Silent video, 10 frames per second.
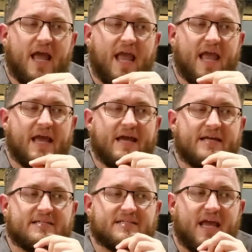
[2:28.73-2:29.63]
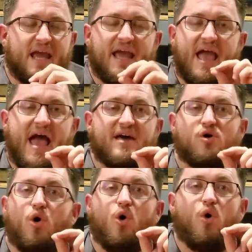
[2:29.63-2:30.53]
and it had
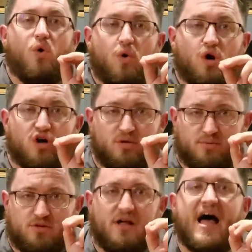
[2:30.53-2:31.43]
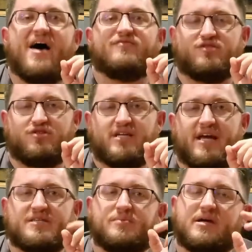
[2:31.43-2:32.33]
a horrible
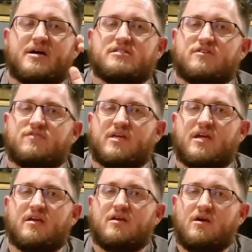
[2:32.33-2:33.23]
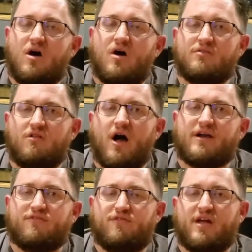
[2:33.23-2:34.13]
aftertaste because of the unlocked
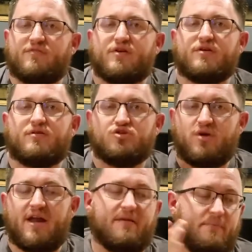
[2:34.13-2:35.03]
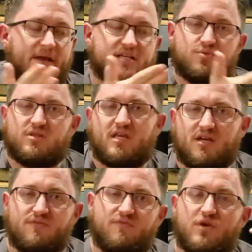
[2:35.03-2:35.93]
flavor trying to mix with the
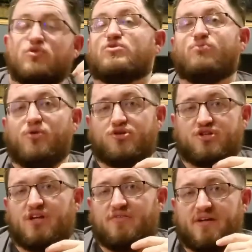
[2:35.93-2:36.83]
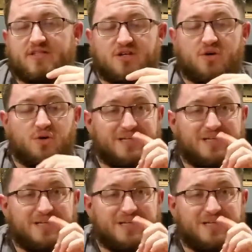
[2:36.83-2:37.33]
infused portion of it. So